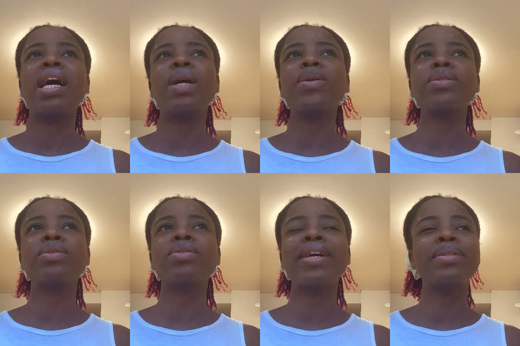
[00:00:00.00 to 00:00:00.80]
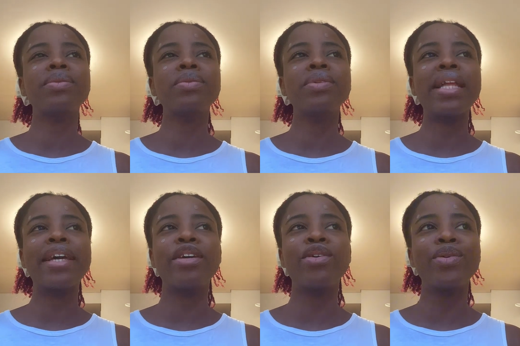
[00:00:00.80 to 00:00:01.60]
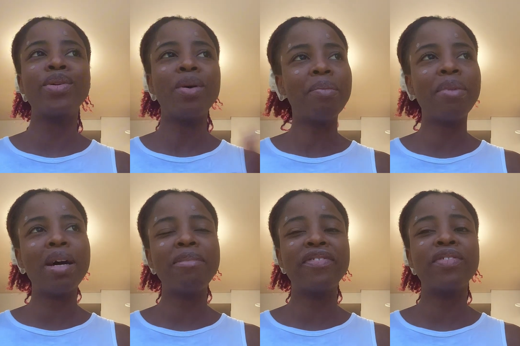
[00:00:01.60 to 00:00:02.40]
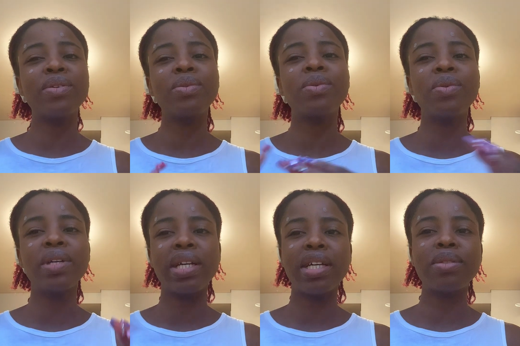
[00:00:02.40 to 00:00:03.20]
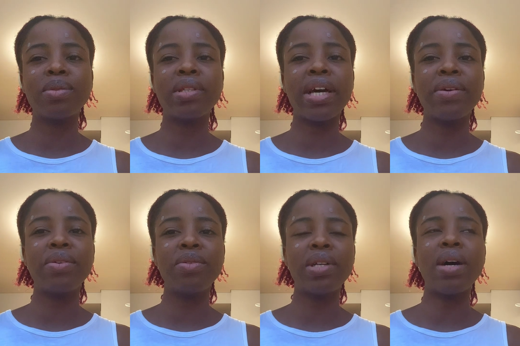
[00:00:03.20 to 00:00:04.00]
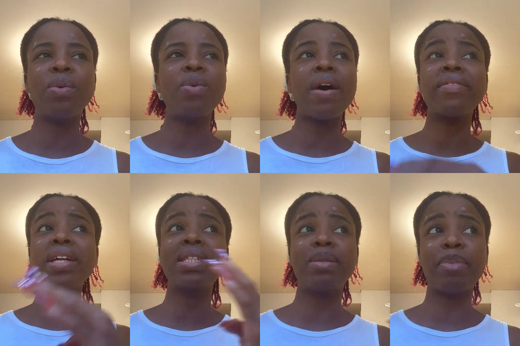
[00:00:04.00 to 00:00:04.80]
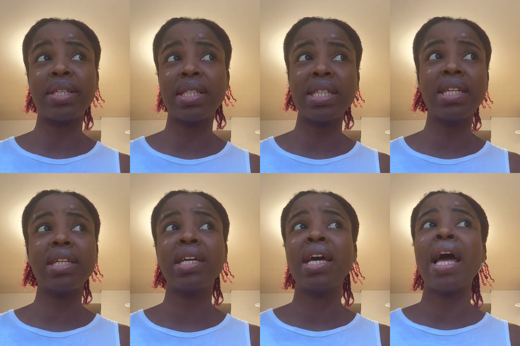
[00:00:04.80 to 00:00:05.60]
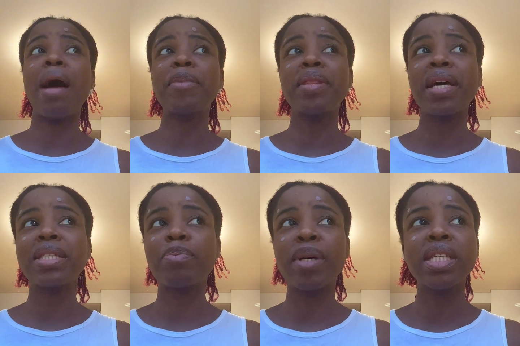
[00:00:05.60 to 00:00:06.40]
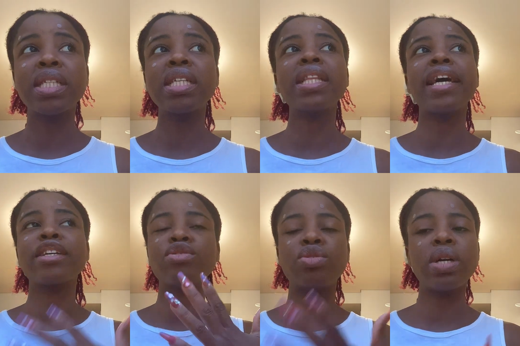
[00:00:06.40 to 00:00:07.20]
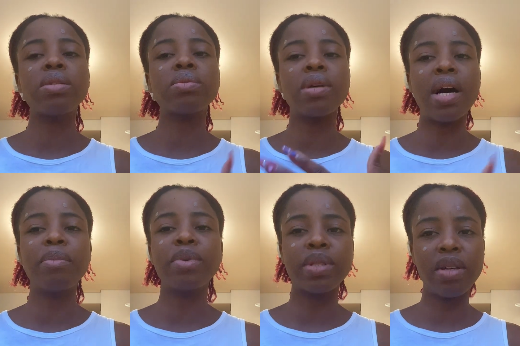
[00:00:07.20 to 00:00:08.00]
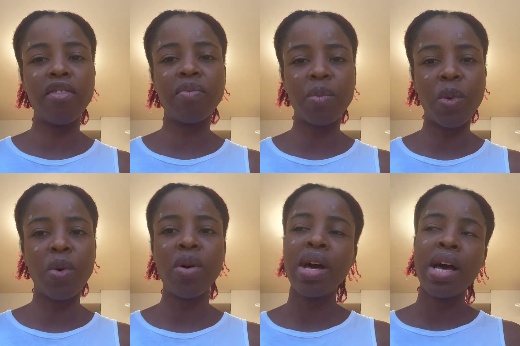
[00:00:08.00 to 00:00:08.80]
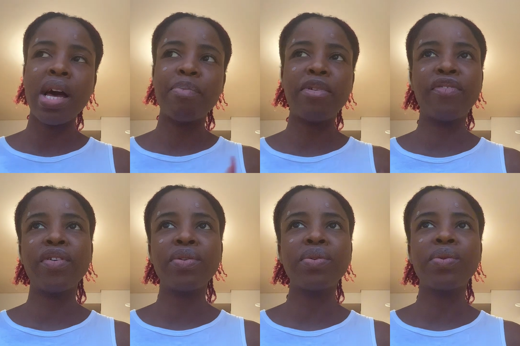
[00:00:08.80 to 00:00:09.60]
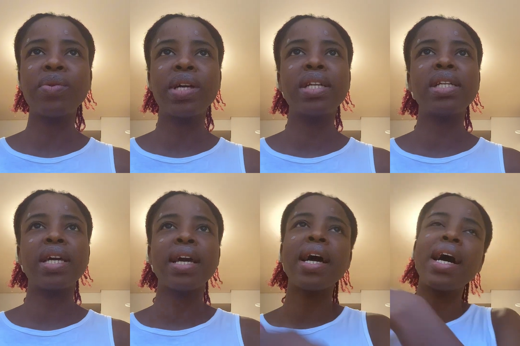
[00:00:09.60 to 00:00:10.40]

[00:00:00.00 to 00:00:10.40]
Also try to know like your number before you go in, so that you know that, oh, after this person I'm the next person. Like you try to calm yourself more before you go in there.